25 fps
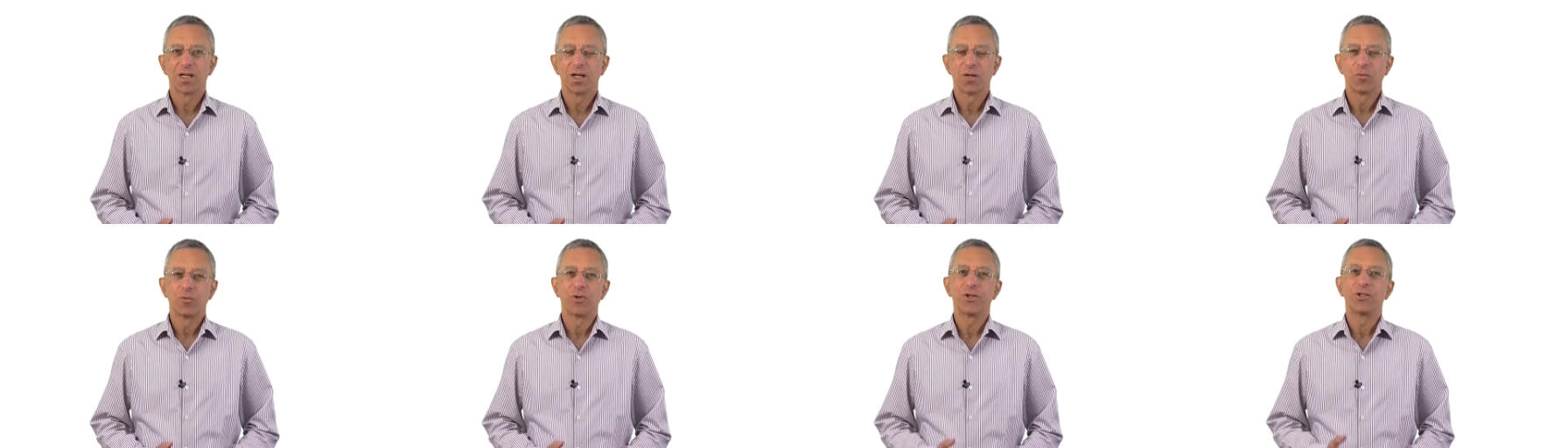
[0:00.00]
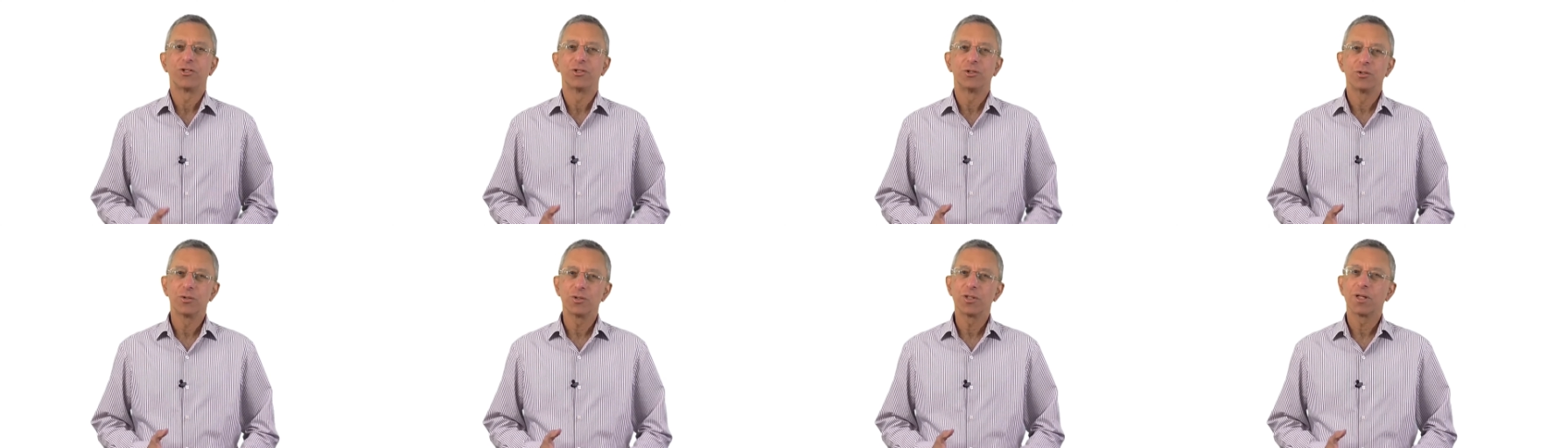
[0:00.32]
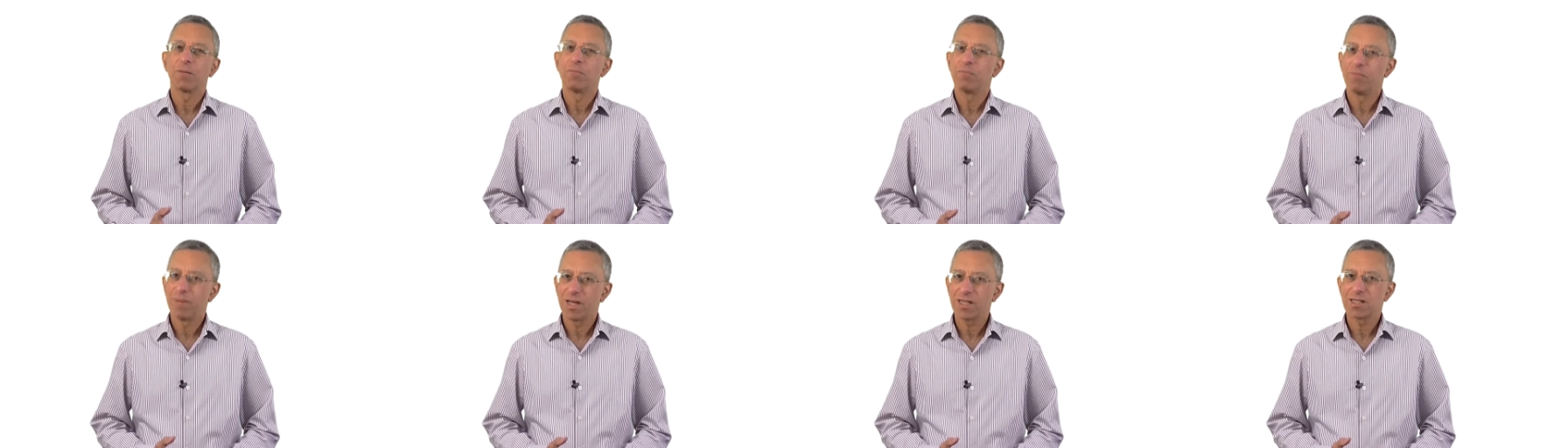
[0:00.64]
We do the
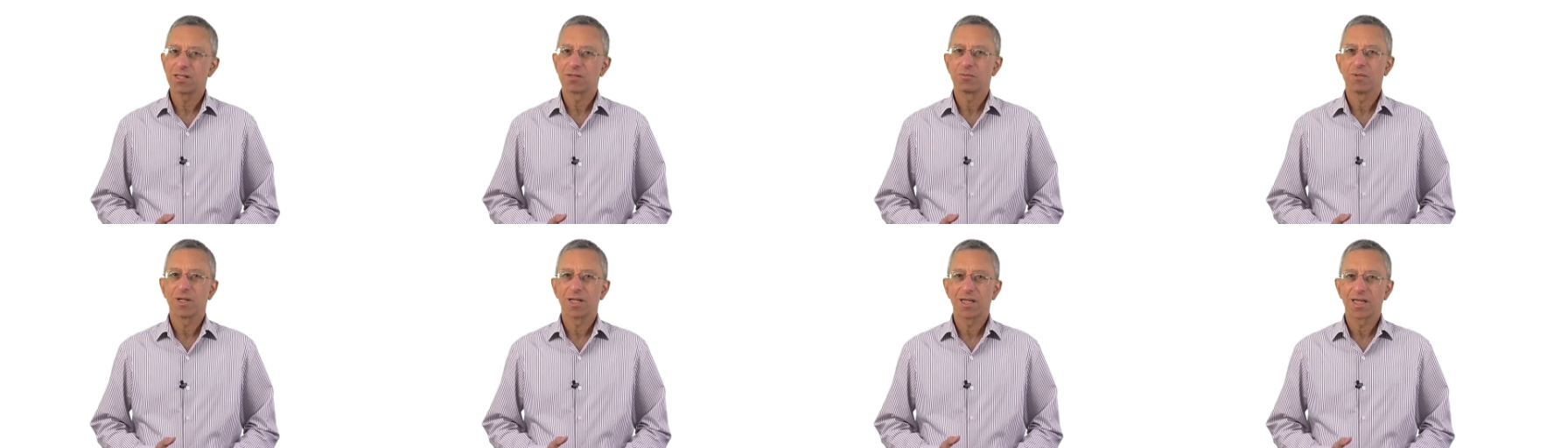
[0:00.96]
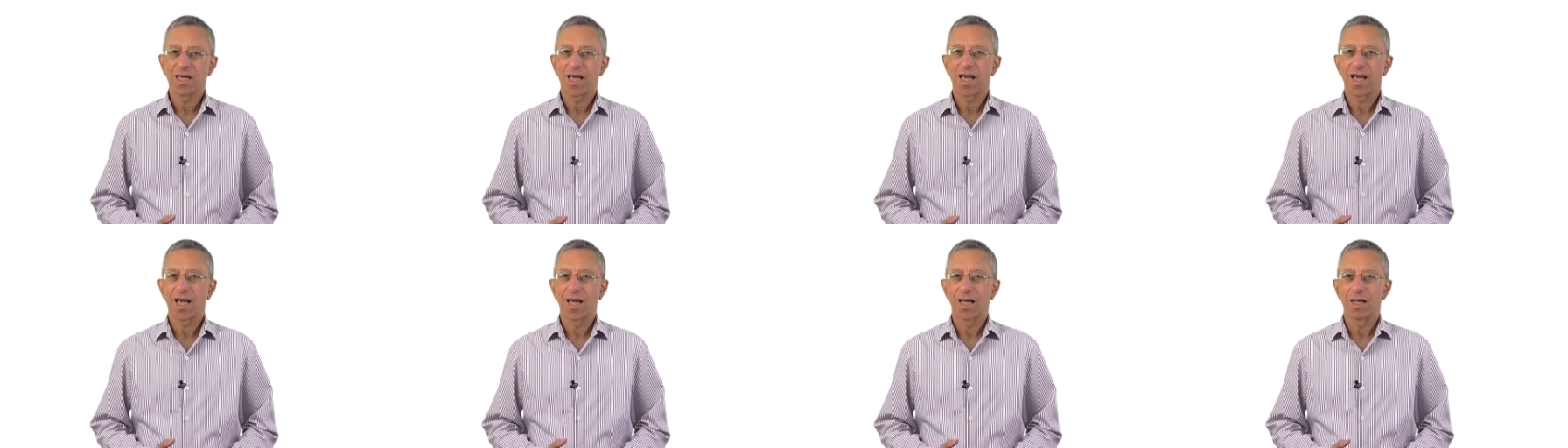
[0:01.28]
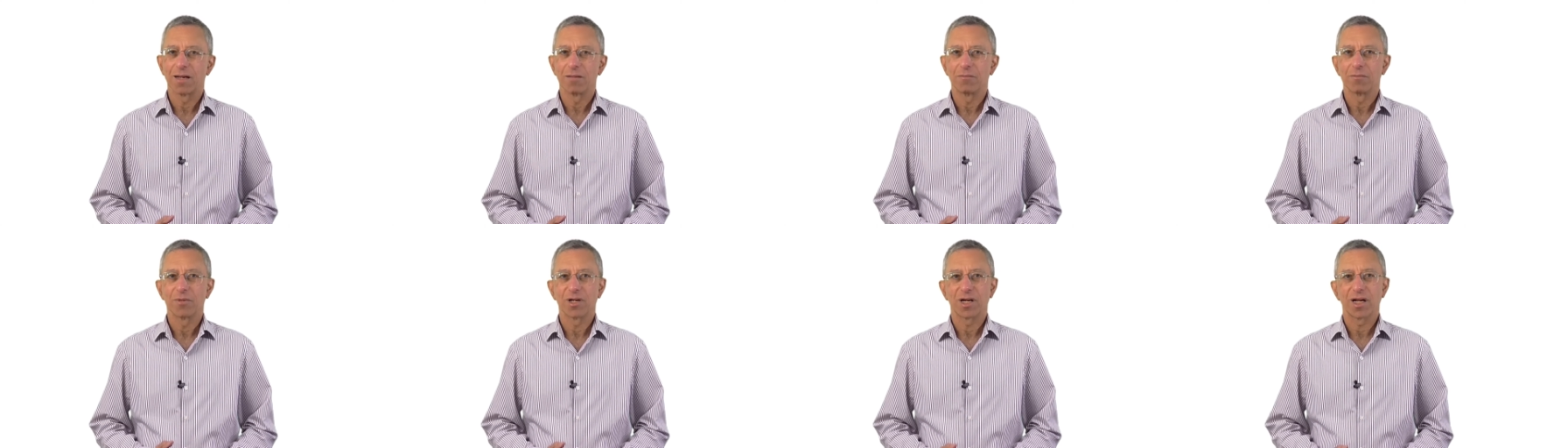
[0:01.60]
best we
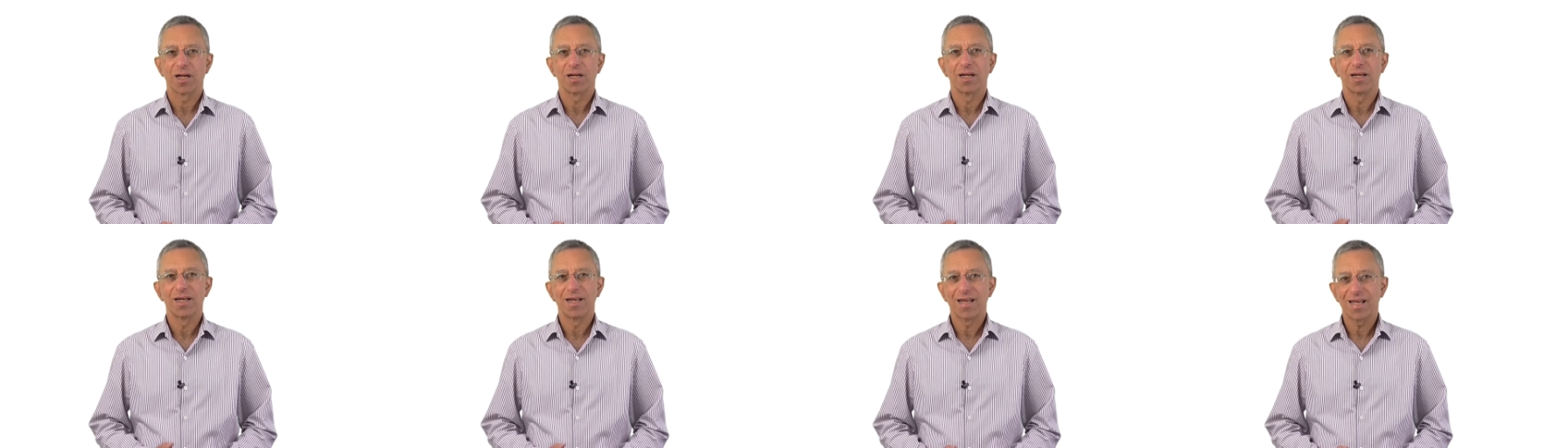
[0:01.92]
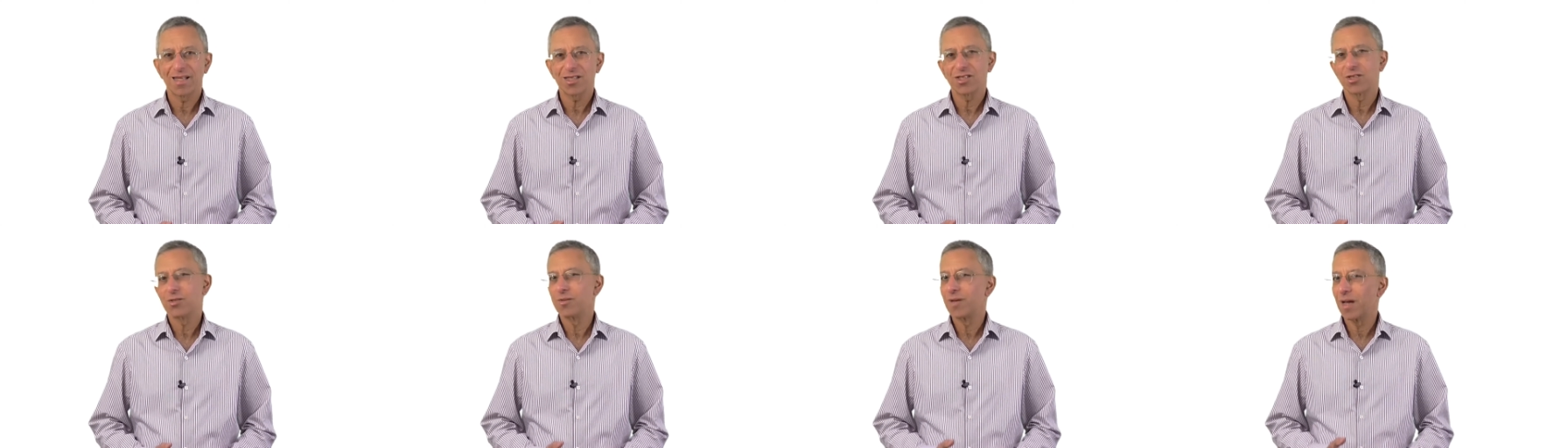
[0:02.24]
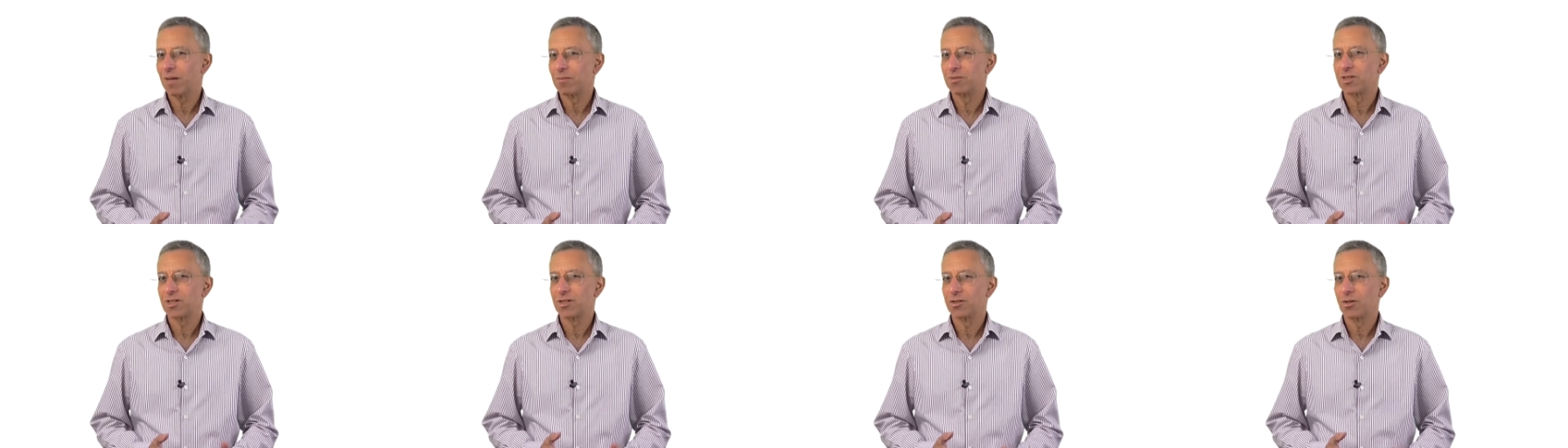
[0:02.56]
can, but unless you
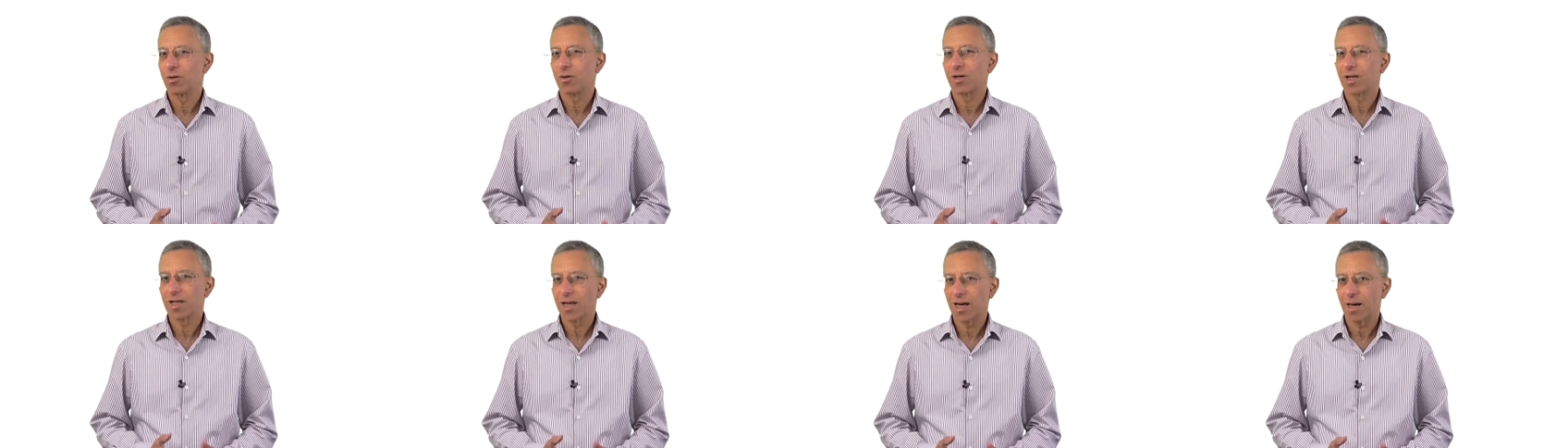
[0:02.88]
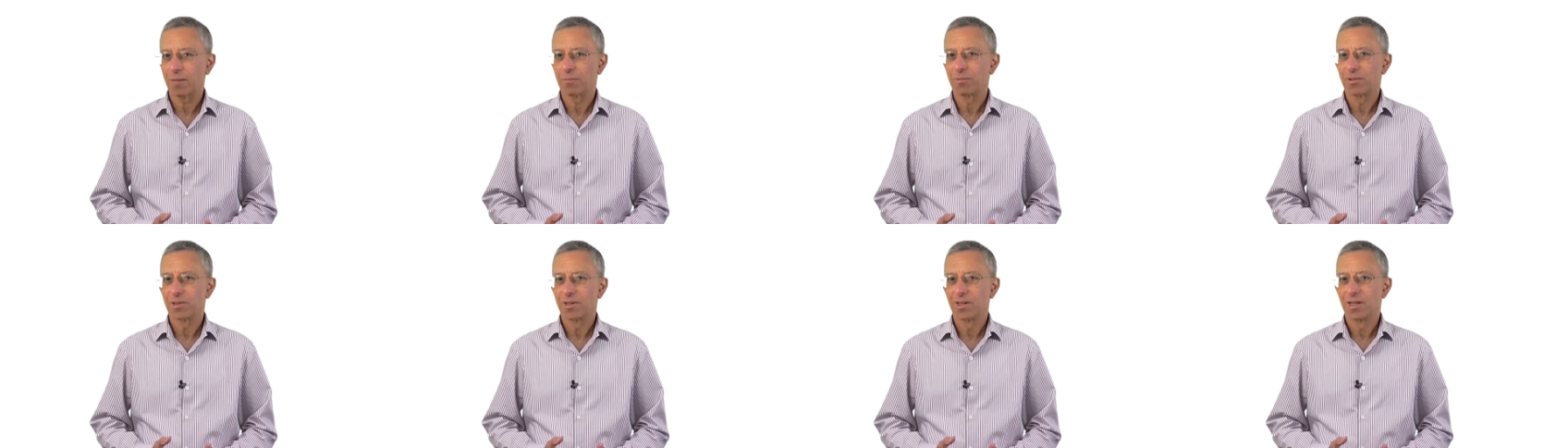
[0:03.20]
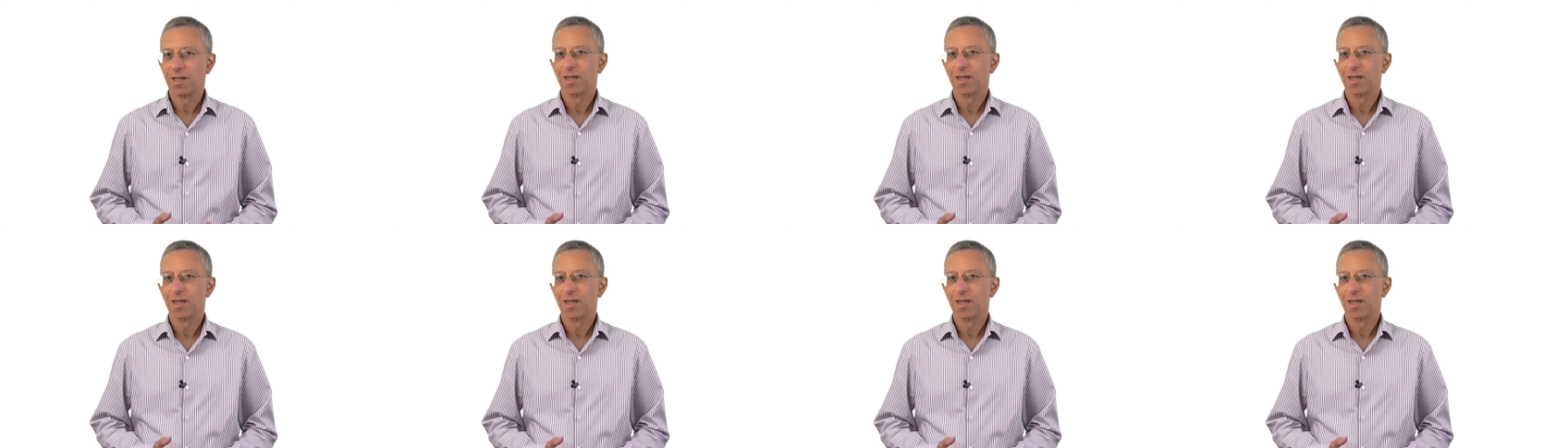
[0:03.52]
empty your cup,